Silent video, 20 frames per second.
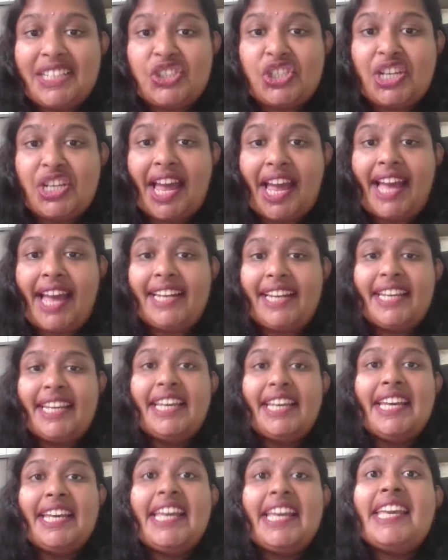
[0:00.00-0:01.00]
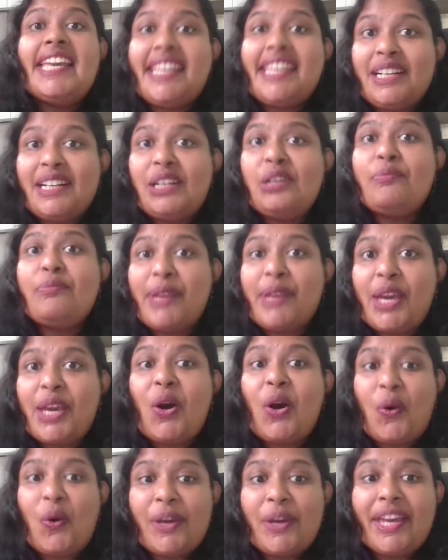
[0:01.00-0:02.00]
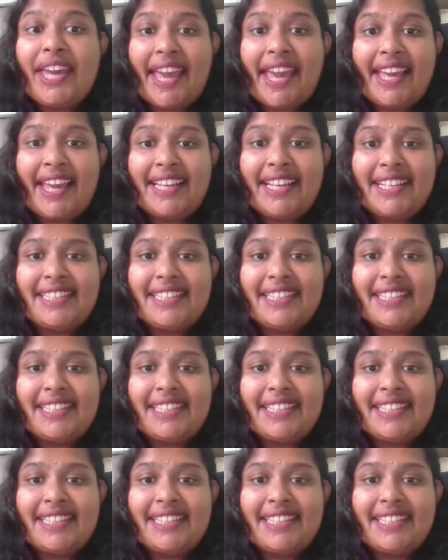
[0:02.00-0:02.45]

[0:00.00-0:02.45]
chat hear me okay?